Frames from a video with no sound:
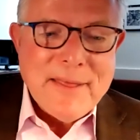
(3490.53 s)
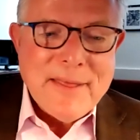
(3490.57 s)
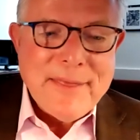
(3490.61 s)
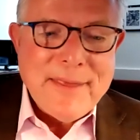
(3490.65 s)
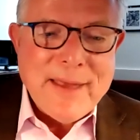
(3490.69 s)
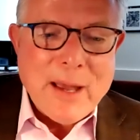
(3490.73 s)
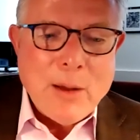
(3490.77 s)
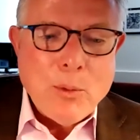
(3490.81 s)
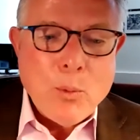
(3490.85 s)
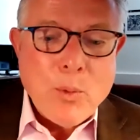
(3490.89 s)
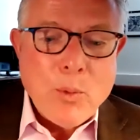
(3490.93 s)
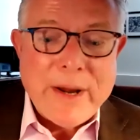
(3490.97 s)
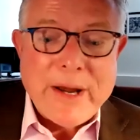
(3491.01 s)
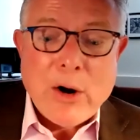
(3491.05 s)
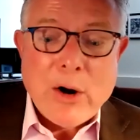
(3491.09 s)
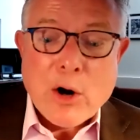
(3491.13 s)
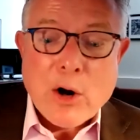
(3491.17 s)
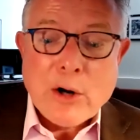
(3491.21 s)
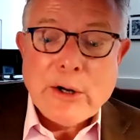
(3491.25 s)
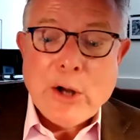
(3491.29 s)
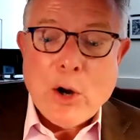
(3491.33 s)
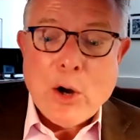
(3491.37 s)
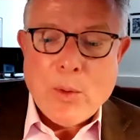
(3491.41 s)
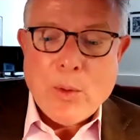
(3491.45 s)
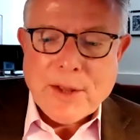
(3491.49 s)
that we are
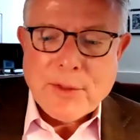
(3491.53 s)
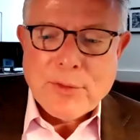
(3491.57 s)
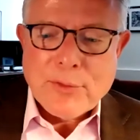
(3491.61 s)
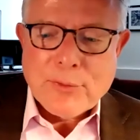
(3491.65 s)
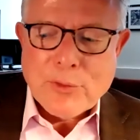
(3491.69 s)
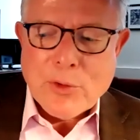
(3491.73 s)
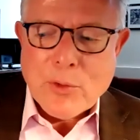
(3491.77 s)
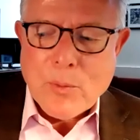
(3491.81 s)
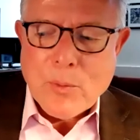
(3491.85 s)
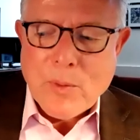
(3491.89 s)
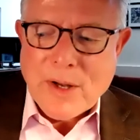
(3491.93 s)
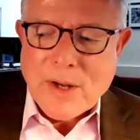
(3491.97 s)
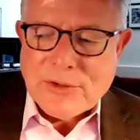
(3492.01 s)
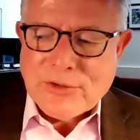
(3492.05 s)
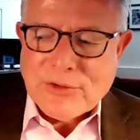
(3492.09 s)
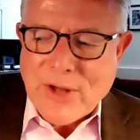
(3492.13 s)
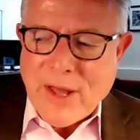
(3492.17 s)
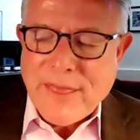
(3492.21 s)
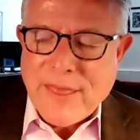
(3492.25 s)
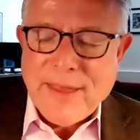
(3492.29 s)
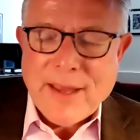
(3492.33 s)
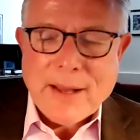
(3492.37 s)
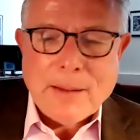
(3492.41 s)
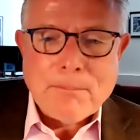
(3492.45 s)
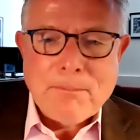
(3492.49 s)
going through, which I
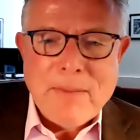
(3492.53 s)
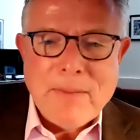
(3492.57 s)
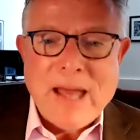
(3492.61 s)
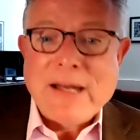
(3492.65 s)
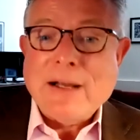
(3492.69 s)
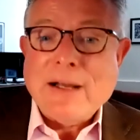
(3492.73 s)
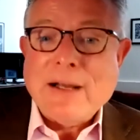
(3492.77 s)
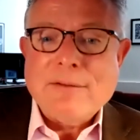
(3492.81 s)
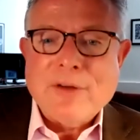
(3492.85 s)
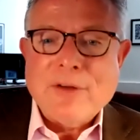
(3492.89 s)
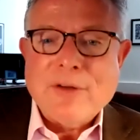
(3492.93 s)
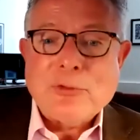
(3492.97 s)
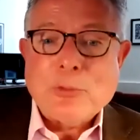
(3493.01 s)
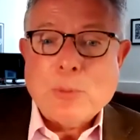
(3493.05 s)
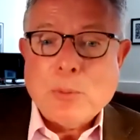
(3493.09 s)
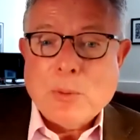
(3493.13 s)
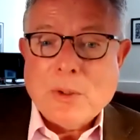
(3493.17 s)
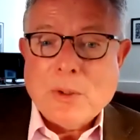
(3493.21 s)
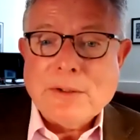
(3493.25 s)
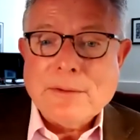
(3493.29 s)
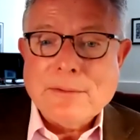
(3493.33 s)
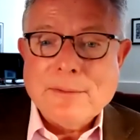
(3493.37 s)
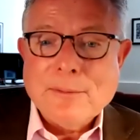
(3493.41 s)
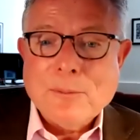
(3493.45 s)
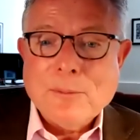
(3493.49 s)
think many of us
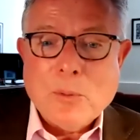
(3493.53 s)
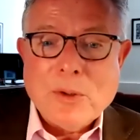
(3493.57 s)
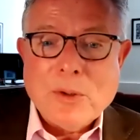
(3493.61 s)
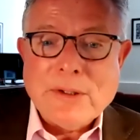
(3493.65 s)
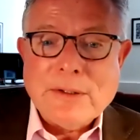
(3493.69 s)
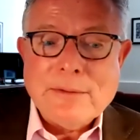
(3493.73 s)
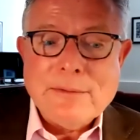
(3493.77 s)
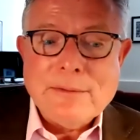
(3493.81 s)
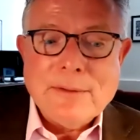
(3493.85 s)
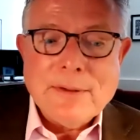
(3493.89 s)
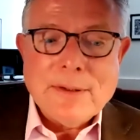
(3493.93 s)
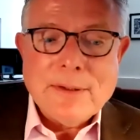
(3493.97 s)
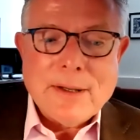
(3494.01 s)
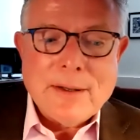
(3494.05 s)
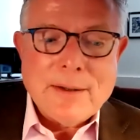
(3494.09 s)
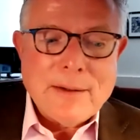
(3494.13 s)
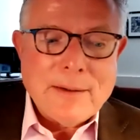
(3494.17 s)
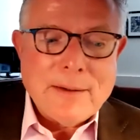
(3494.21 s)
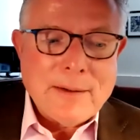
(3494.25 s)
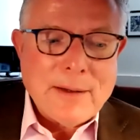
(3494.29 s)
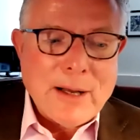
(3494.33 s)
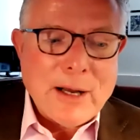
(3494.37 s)
would would uh,